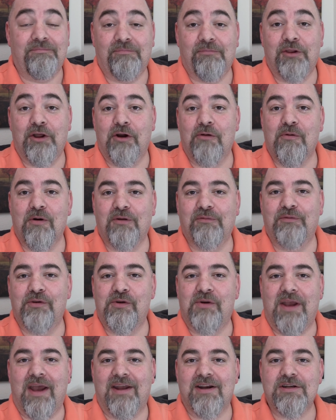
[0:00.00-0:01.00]
their
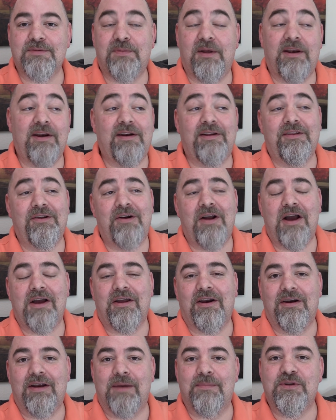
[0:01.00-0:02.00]
worldview can't explain it, and they're not
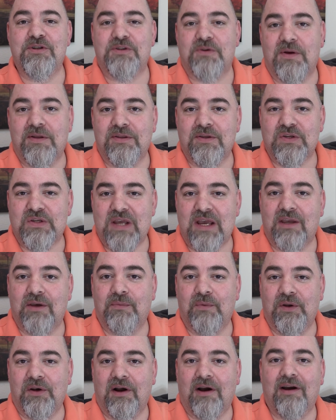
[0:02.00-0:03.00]
going to demonstrate the
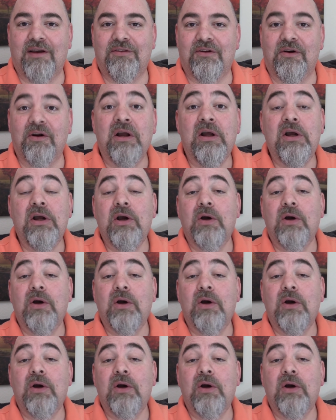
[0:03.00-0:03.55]
second one either.